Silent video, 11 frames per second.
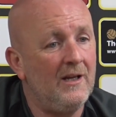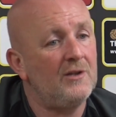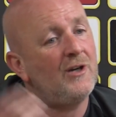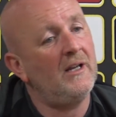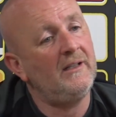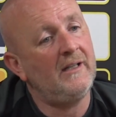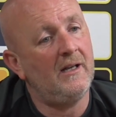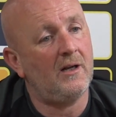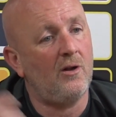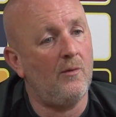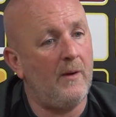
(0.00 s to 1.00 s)
Try and take
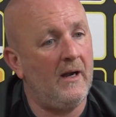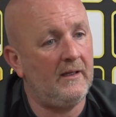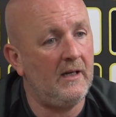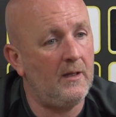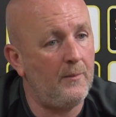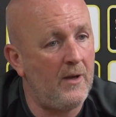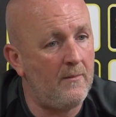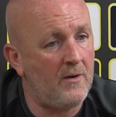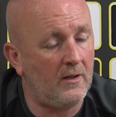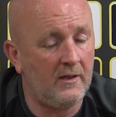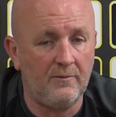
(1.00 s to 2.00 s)
the club back to the
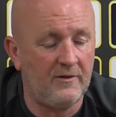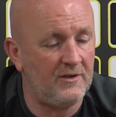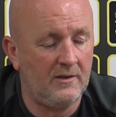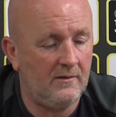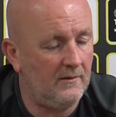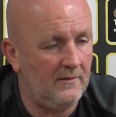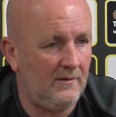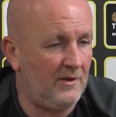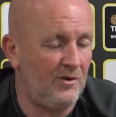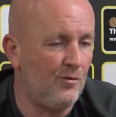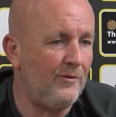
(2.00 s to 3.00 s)
Premier League, which
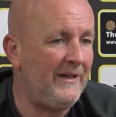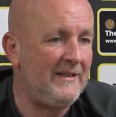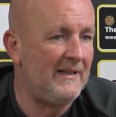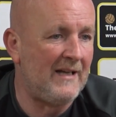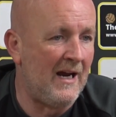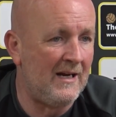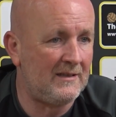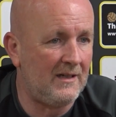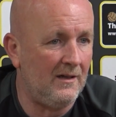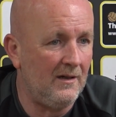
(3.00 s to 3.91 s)
is no easy task.